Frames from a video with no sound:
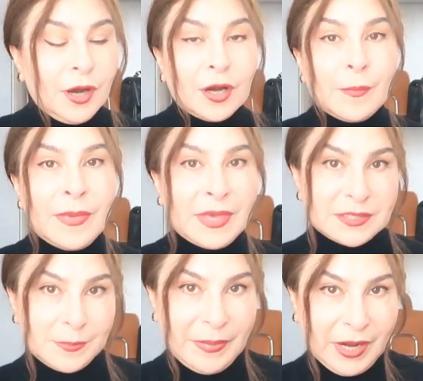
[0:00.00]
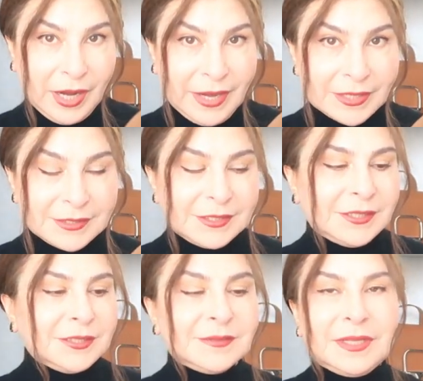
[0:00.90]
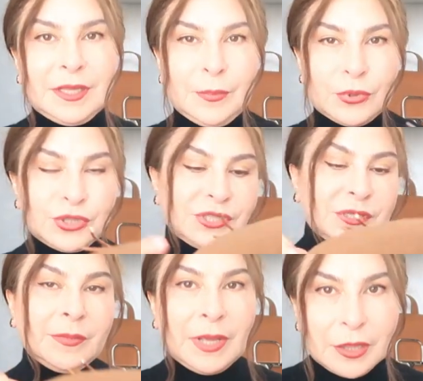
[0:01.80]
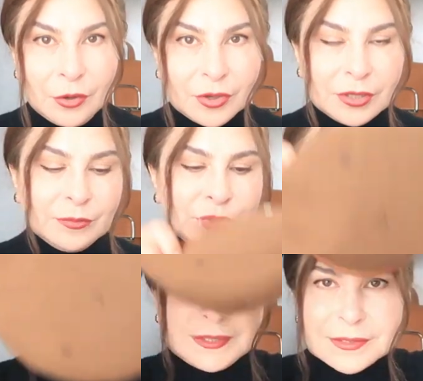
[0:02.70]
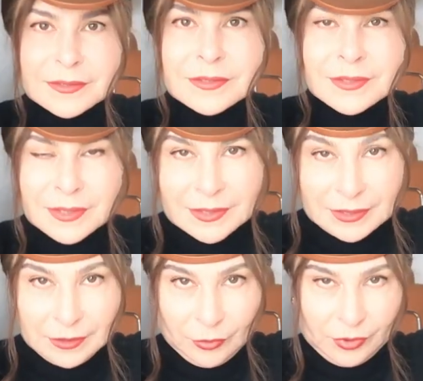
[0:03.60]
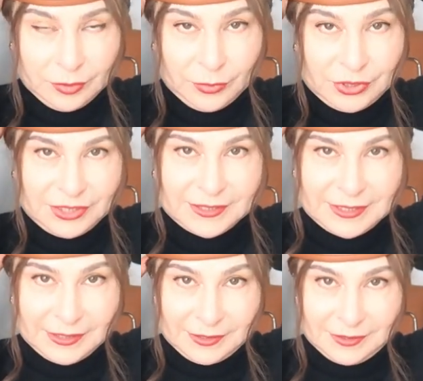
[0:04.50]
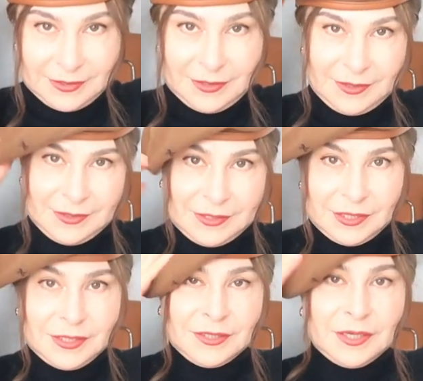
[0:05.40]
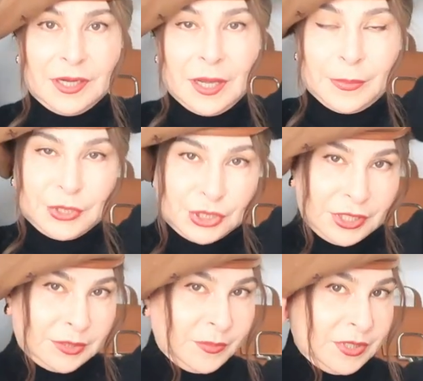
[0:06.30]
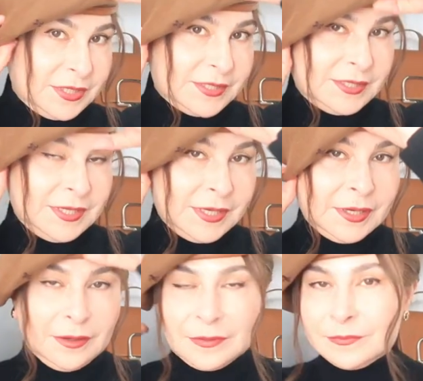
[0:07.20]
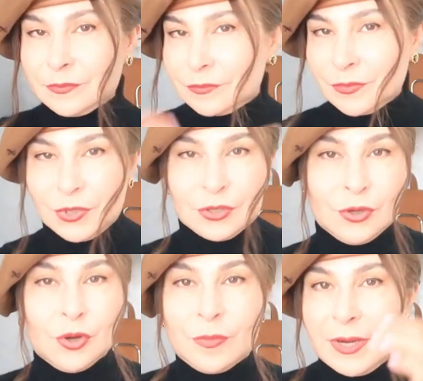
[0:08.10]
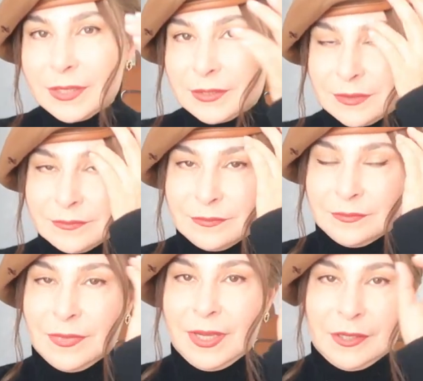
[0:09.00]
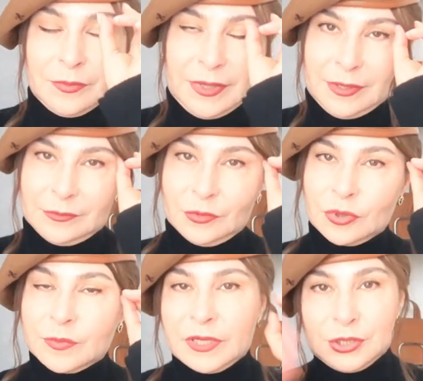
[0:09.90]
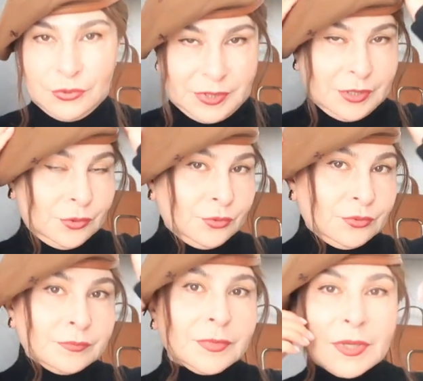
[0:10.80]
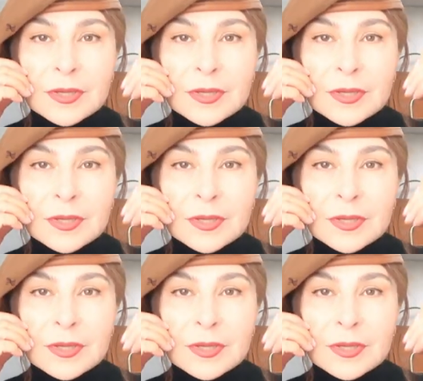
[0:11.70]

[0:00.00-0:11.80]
Hermes beret that I purchased in my local boutique the local boutique that didn't really appreciate me this year you know but anyway not much you can do